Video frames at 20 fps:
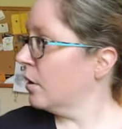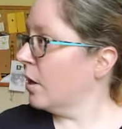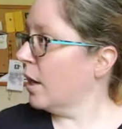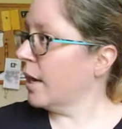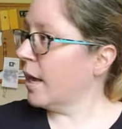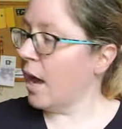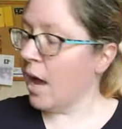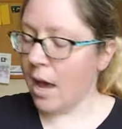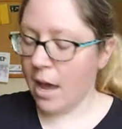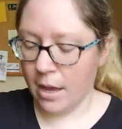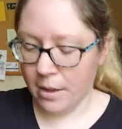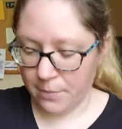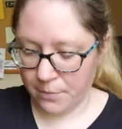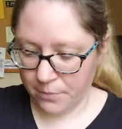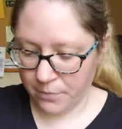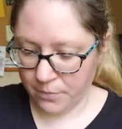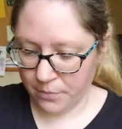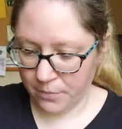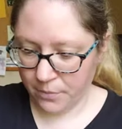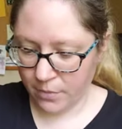I
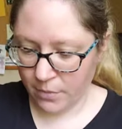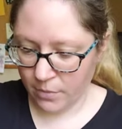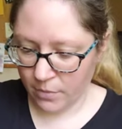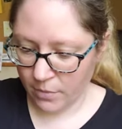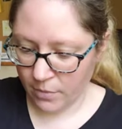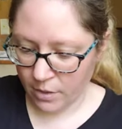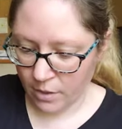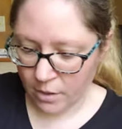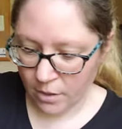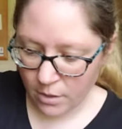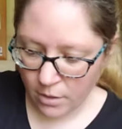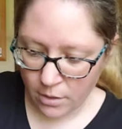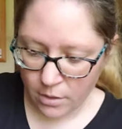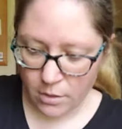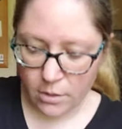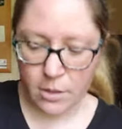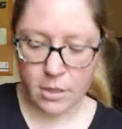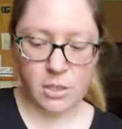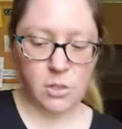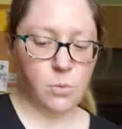
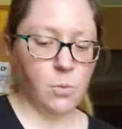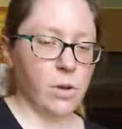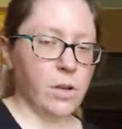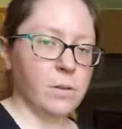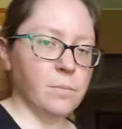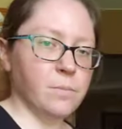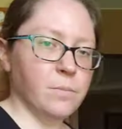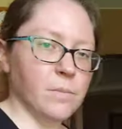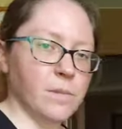got this one.